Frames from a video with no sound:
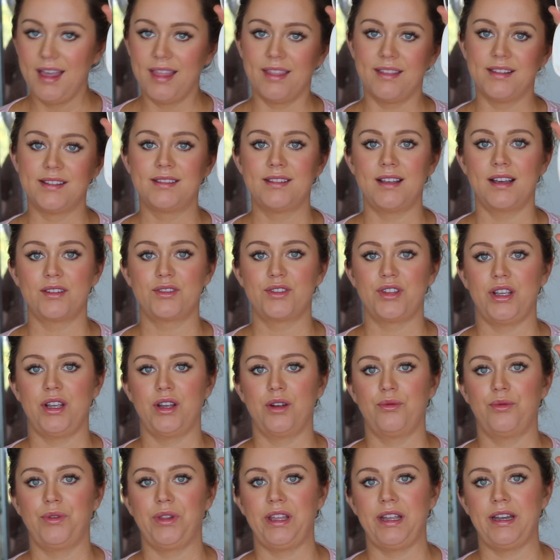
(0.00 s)
This is actually
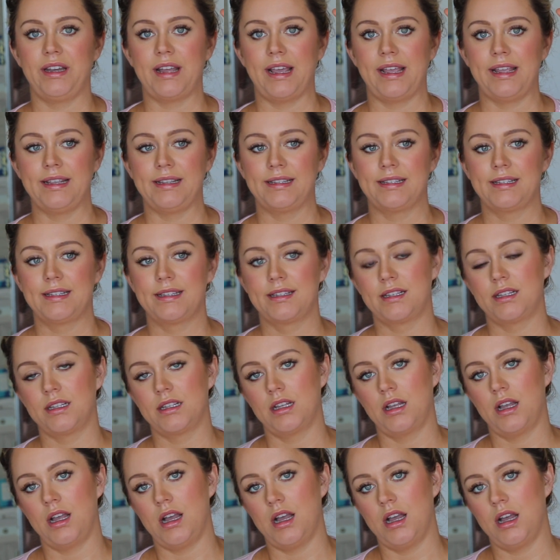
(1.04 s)
a really nice
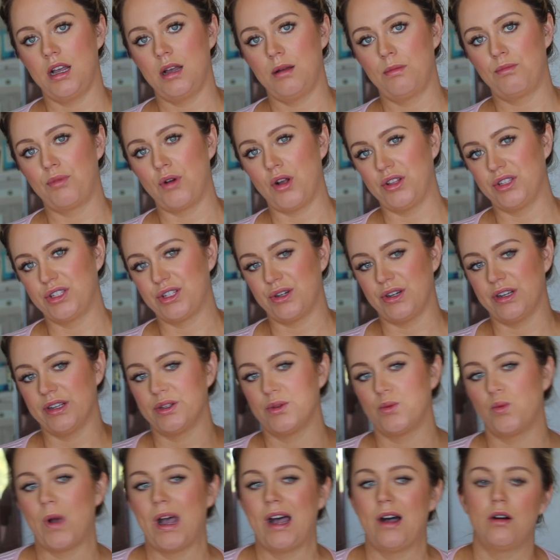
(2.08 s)
bronzer
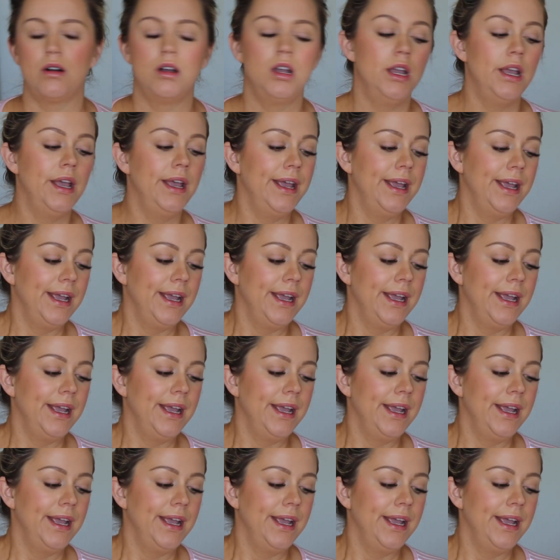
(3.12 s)
as well.